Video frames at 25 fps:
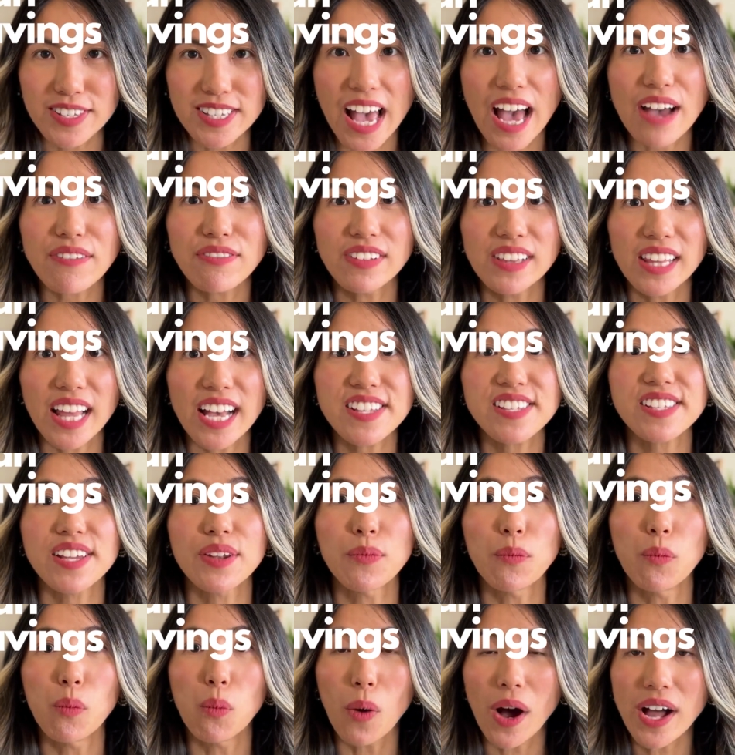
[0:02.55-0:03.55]
have less
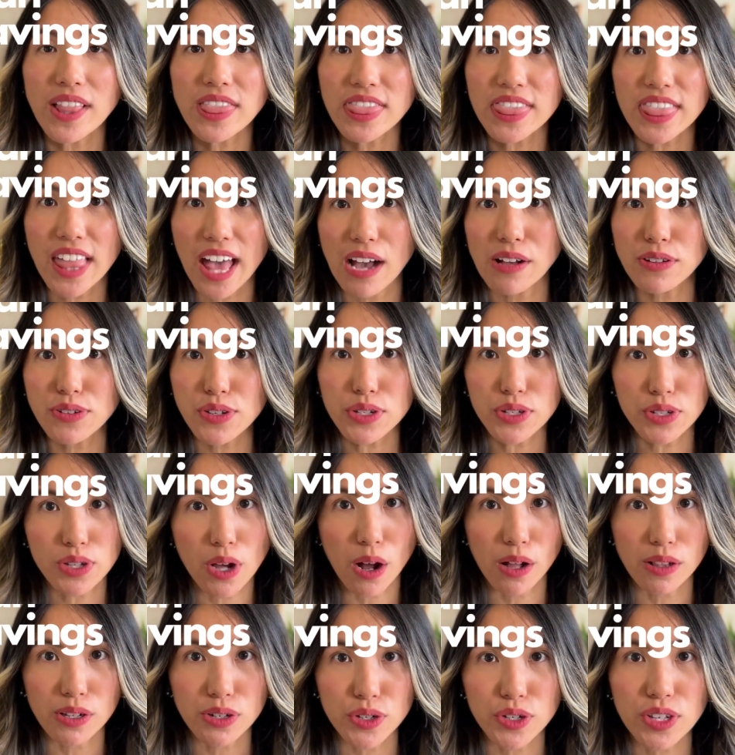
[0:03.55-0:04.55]
than
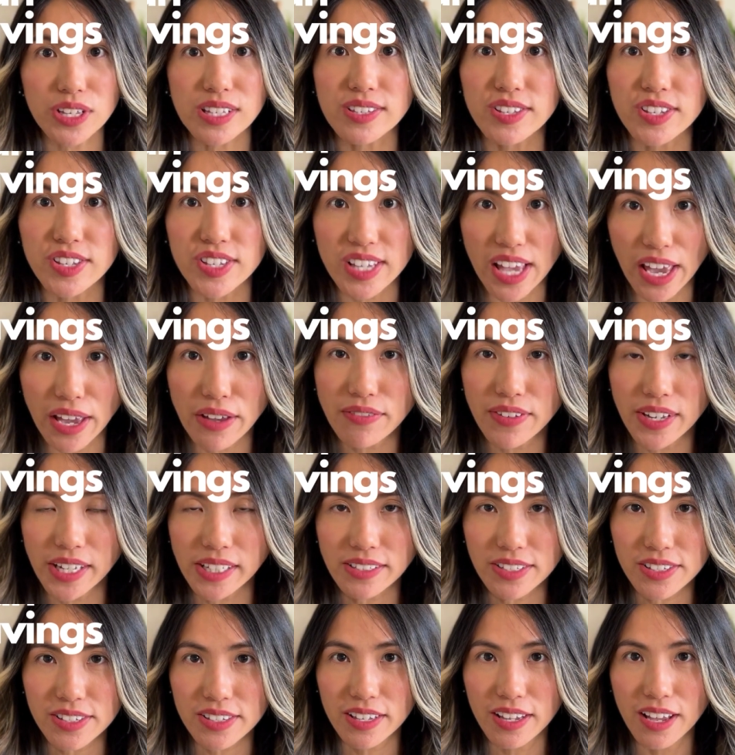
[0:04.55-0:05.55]
$1,000 in
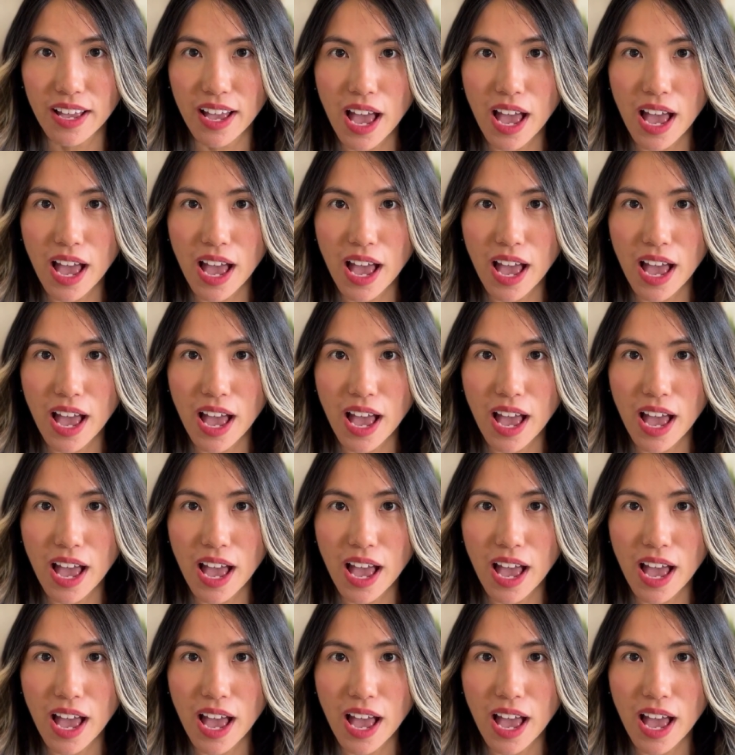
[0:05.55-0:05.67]
savings?